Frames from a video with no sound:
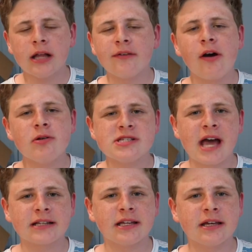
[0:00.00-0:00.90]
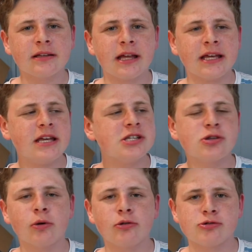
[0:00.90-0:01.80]
I love how he's acting like he's
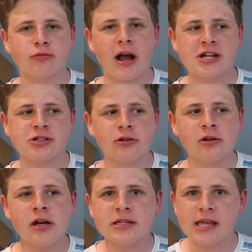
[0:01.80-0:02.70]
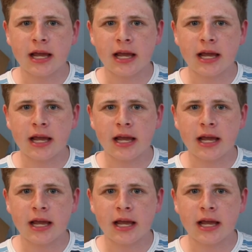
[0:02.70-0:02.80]
the one who's irrational. He's